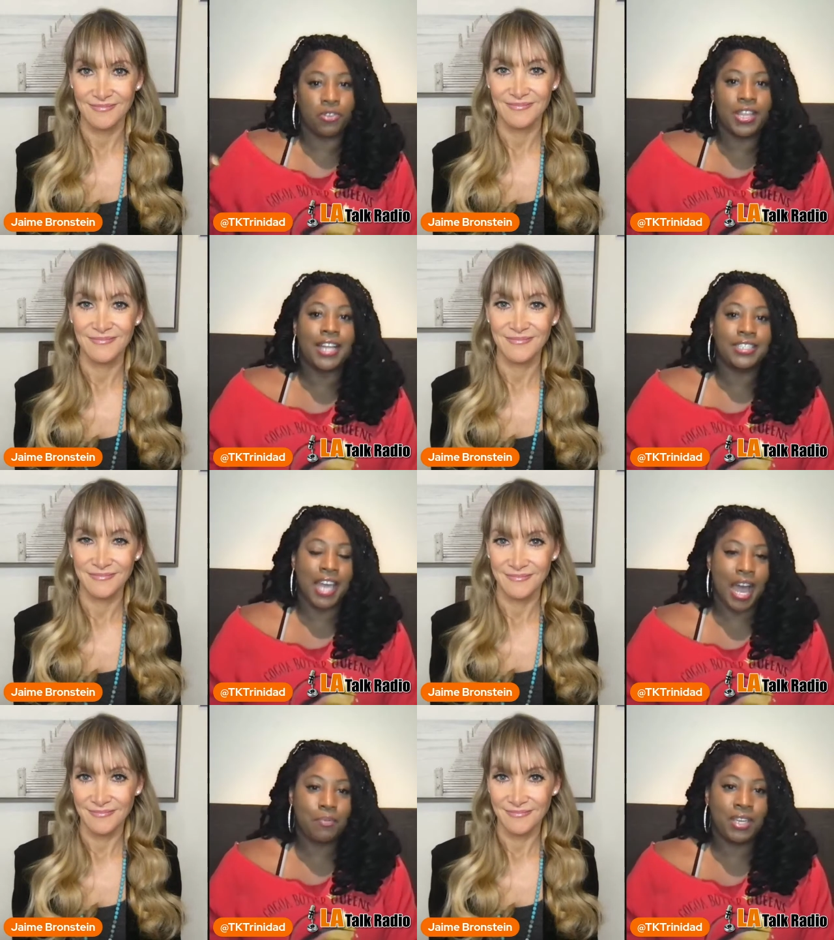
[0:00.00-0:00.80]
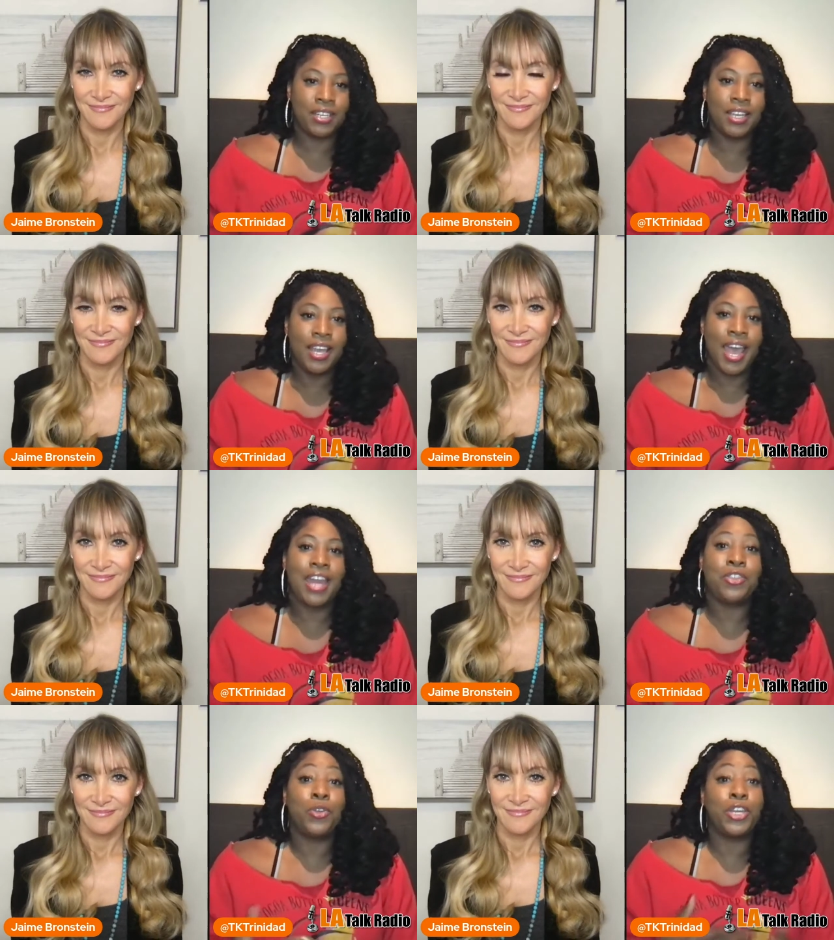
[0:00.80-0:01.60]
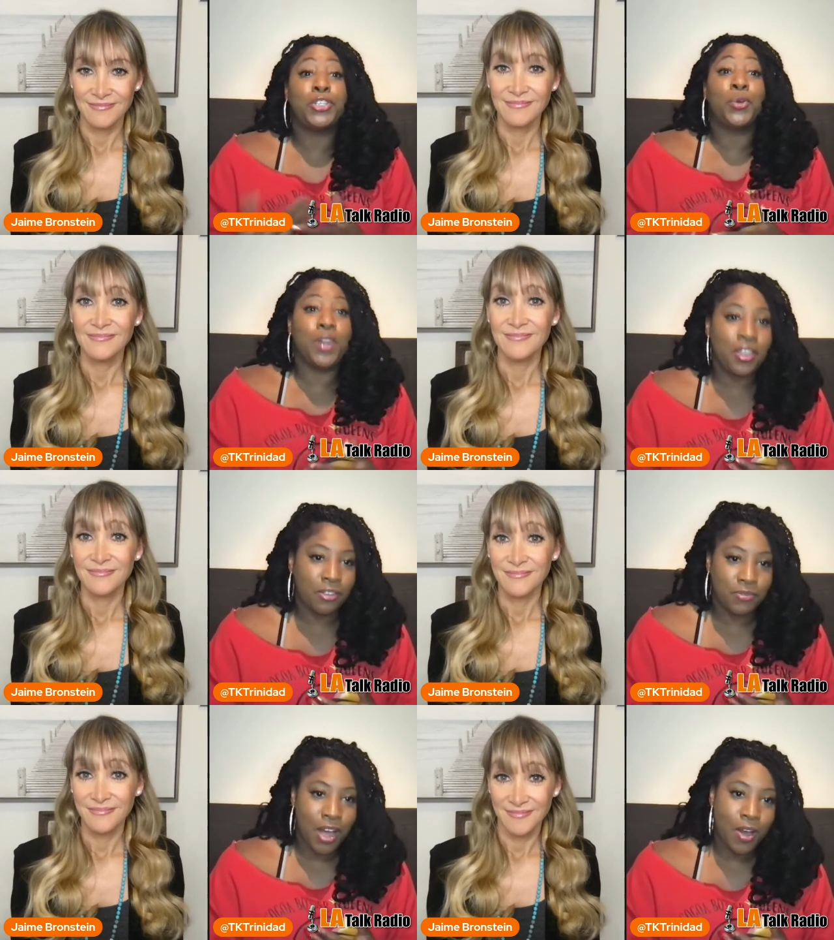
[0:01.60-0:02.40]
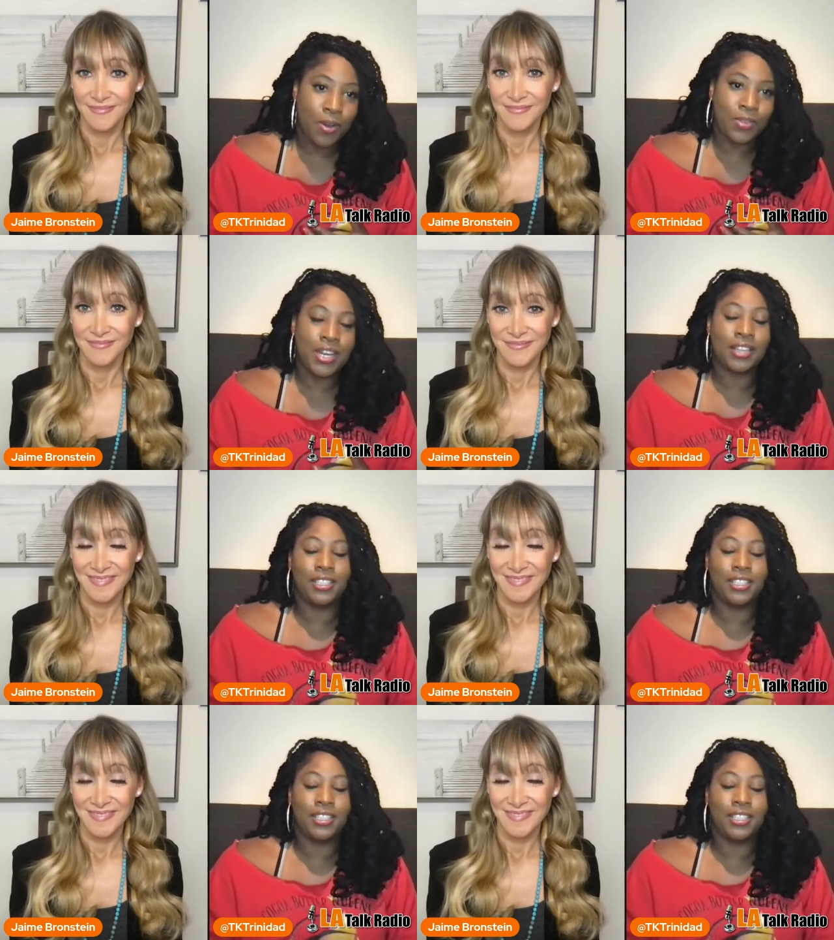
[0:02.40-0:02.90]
Speaker 1: for that to happen and if you could do it on the phone then at